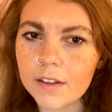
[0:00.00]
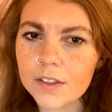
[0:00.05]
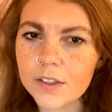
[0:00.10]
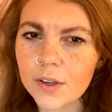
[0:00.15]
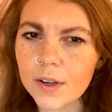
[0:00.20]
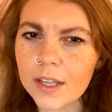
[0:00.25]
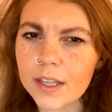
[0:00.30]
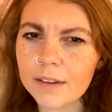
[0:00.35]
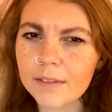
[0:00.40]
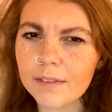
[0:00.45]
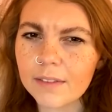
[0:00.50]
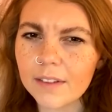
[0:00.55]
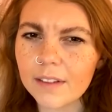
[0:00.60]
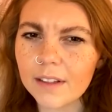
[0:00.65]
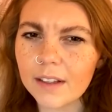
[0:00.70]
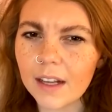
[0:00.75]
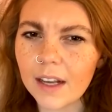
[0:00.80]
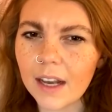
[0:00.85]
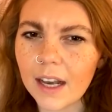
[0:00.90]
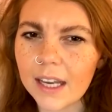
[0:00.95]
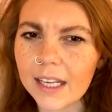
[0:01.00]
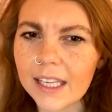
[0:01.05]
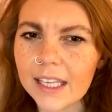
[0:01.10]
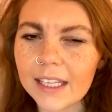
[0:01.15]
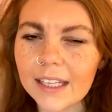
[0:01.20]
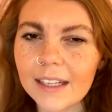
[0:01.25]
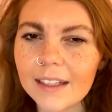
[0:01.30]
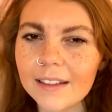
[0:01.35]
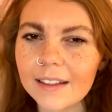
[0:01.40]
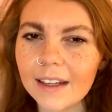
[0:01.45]
So I, I,
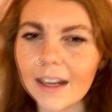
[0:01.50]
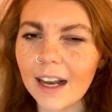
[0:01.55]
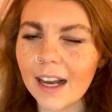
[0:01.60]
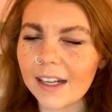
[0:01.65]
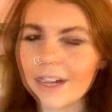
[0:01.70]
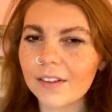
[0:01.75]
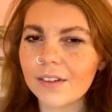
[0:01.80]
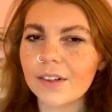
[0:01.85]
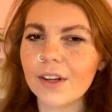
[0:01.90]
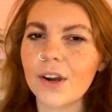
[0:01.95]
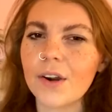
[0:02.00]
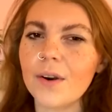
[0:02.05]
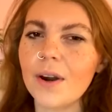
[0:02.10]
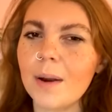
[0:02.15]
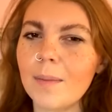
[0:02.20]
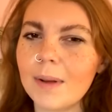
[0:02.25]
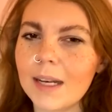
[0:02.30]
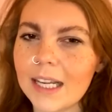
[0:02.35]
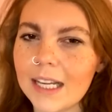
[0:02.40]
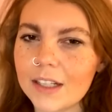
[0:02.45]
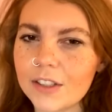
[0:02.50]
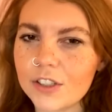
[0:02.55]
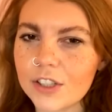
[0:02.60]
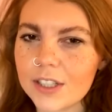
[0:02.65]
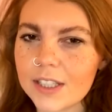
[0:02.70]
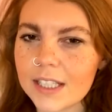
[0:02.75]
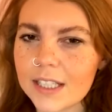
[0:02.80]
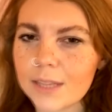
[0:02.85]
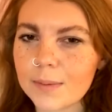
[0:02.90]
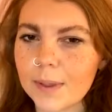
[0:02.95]
I don't know how many
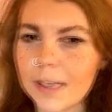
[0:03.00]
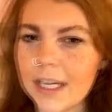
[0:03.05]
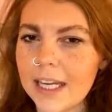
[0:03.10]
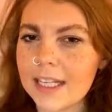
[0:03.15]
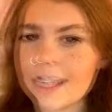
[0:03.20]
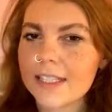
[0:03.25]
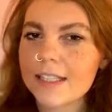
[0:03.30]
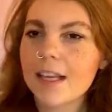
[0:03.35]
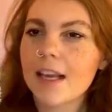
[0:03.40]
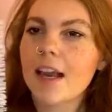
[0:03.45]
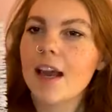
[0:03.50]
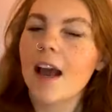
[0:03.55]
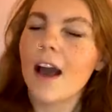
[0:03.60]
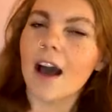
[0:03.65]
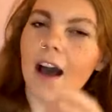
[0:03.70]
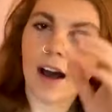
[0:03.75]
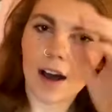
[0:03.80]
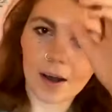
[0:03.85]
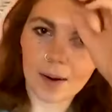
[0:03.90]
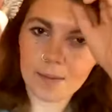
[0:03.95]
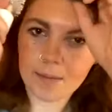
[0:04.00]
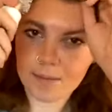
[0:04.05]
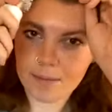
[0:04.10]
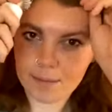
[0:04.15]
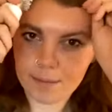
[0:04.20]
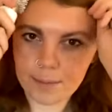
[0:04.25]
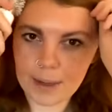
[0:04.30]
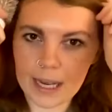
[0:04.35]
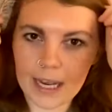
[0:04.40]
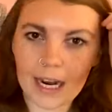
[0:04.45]
inches this one is. Um,
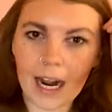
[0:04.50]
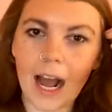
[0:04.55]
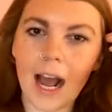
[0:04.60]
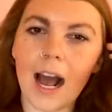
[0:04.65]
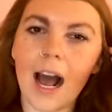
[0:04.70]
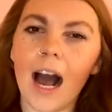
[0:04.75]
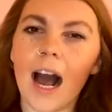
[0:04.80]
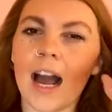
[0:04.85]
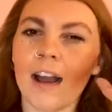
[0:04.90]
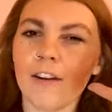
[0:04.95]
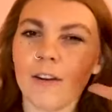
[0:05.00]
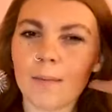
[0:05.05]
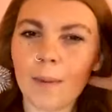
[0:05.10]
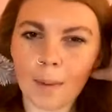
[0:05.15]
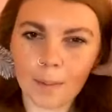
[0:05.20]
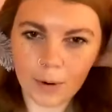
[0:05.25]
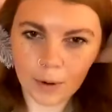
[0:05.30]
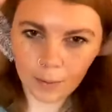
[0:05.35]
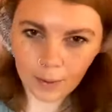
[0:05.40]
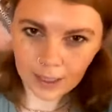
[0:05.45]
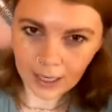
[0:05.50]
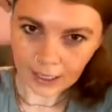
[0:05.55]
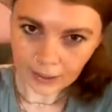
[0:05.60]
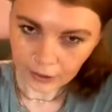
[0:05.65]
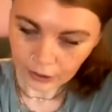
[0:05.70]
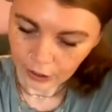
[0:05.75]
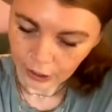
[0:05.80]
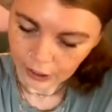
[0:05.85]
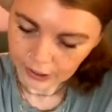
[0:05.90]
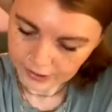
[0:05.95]
but I remember when I
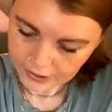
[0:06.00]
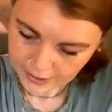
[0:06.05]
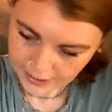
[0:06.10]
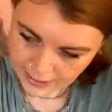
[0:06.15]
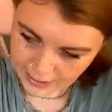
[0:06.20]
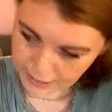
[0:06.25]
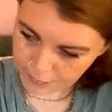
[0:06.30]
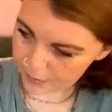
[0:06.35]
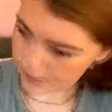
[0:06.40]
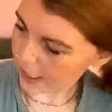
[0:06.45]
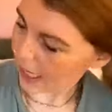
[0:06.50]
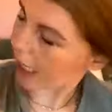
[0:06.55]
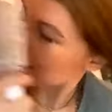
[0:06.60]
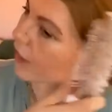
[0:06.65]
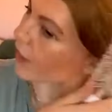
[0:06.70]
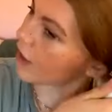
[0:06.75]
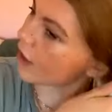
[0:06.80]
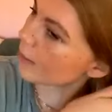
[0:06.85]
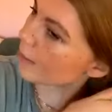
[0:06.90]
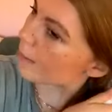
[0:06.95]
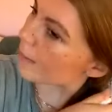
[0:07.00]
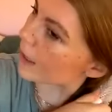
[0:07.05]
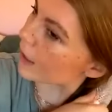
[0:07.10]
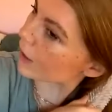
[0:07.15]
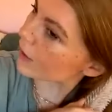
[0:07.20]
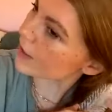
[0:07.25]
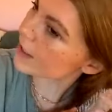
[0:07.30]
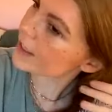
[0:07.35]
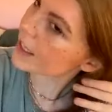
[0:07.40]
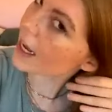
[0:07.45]
looked, this was like their
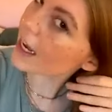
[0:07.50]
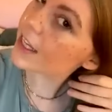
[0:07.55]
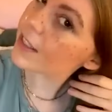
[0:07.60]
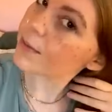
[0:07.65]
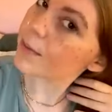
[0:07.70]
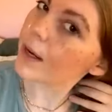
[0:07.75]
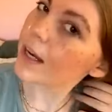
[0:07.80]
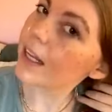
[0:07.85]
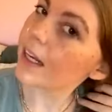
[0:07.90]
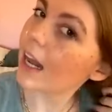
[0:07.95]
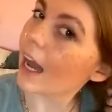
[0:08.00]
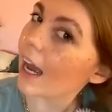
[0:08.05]
middle size one.